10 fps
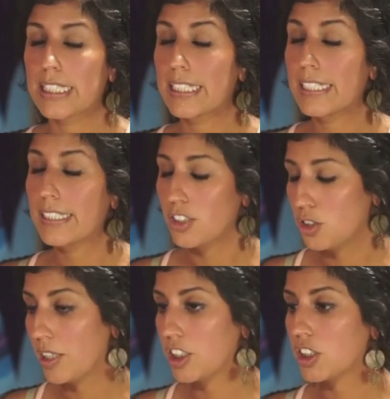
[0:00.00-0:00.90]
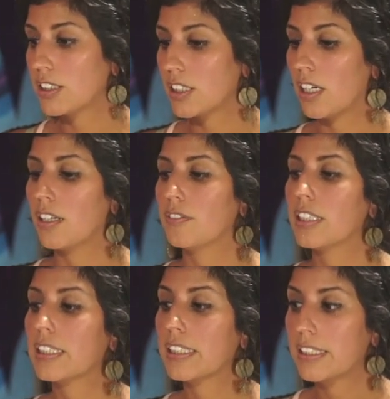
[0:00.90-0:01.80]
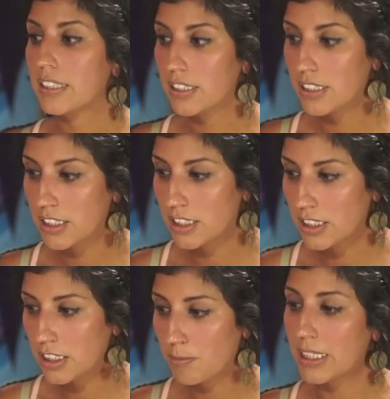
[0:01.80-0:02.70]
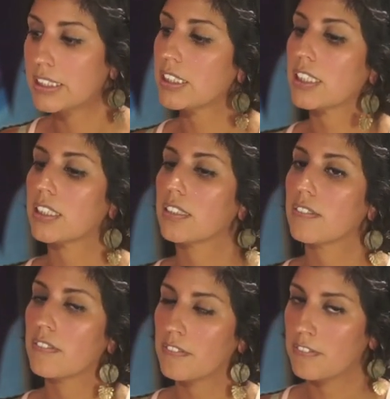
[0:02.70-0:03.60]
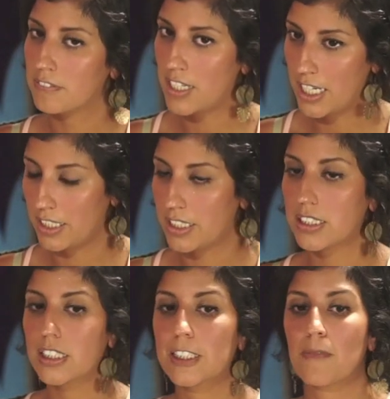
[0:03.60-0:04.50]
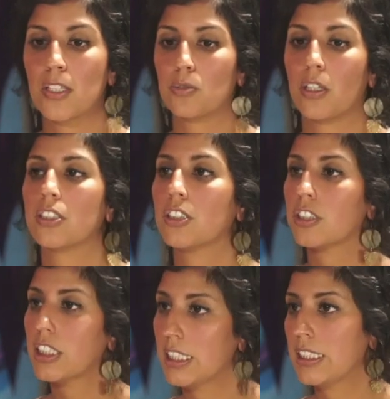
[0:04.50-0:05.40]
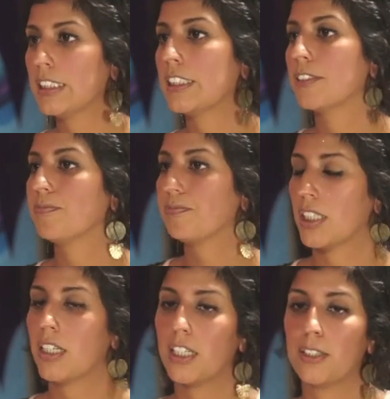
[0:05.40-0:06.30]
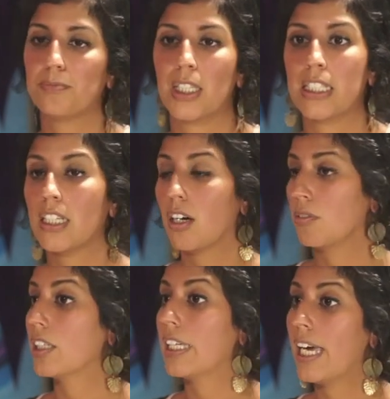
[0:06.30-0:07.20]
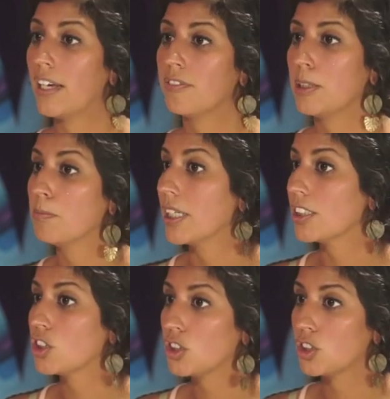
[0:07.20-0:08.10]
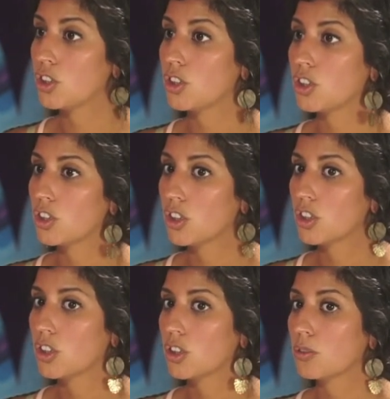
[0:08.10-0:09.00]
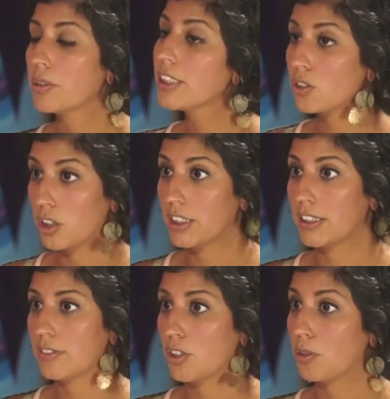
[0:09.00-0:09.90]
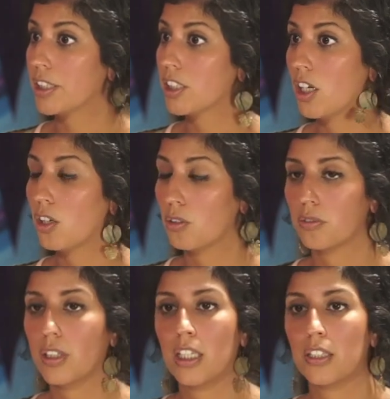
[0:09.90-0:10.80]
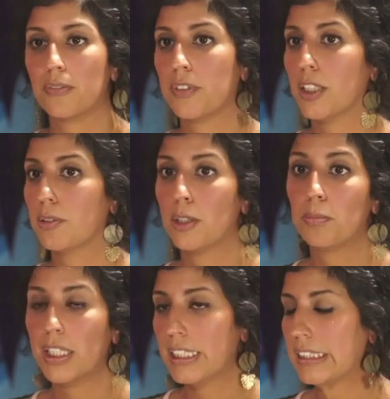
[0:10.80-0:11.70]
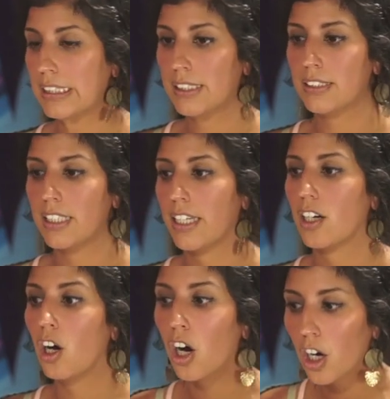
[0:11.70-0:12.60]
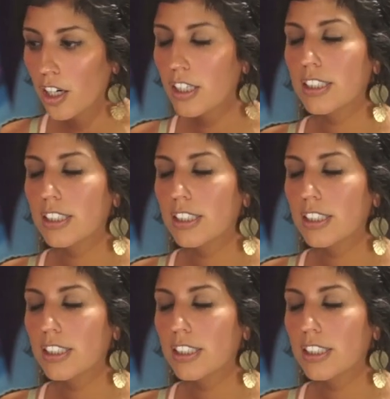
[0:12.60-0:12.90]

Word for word: situations of domestic violence, as well as their kids, and not really having much resource, nowhere to go. Where do you go? The places that are